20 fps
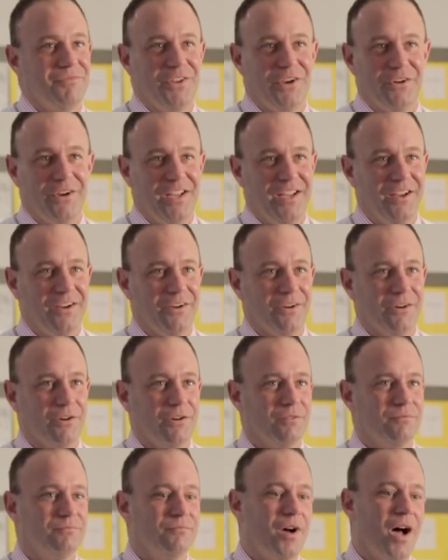they're
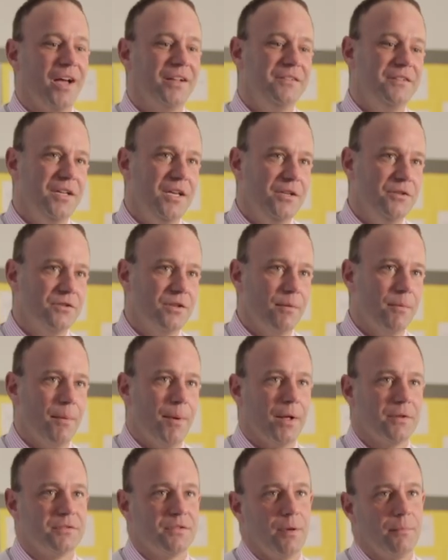here, I teach them about